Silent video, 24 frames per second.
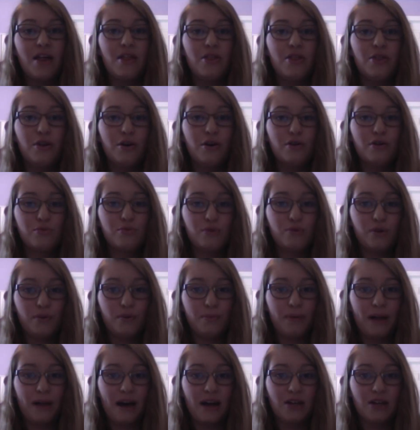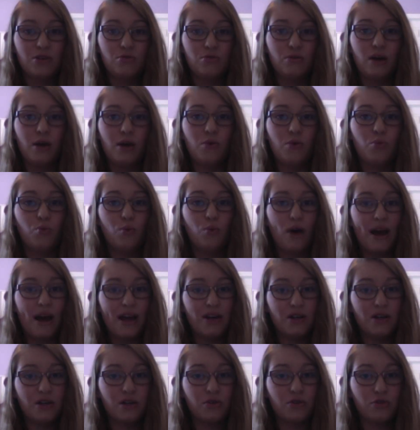those will apply to a
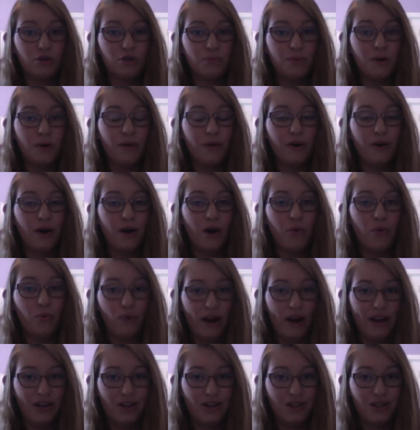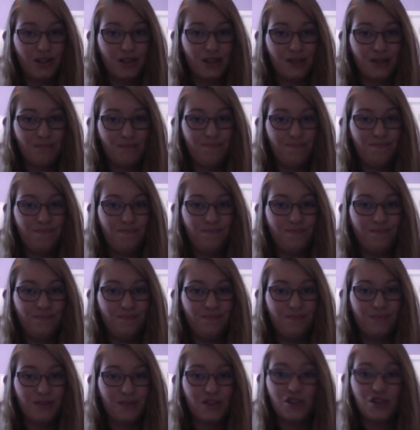wider group of writers.
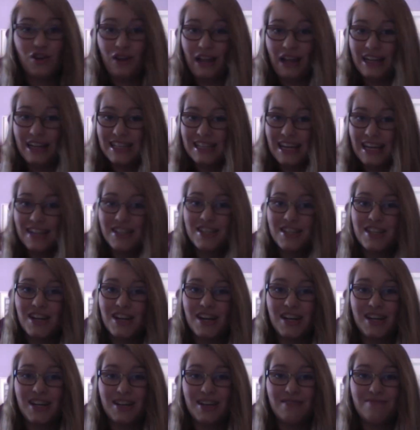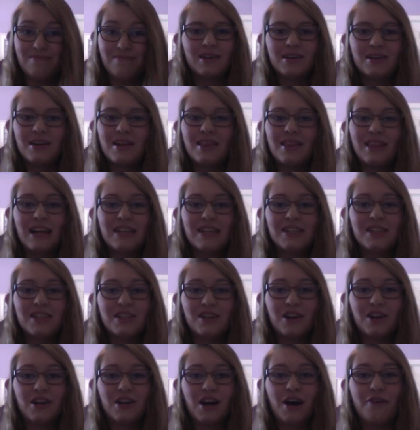So let's get started. Let's
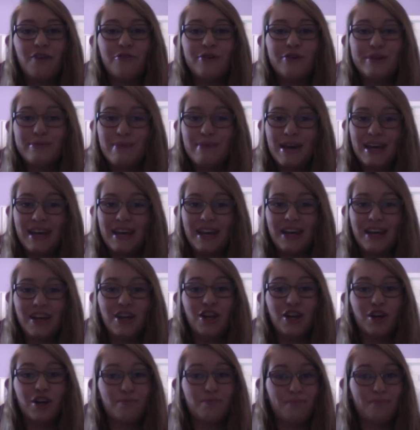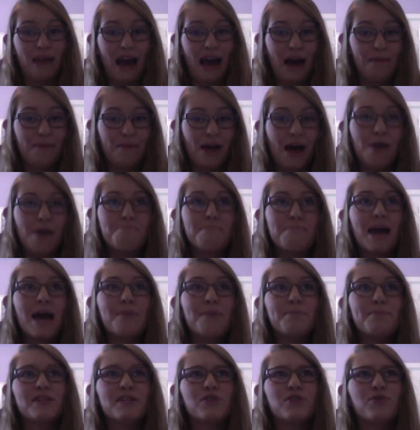start off with making your map. A map
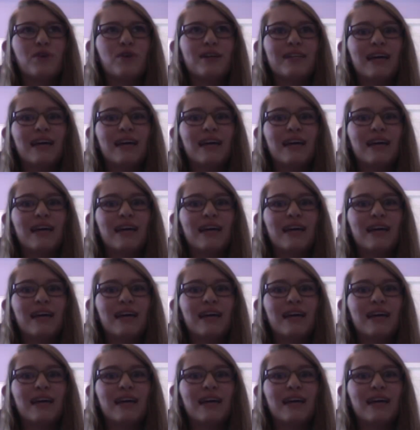is going to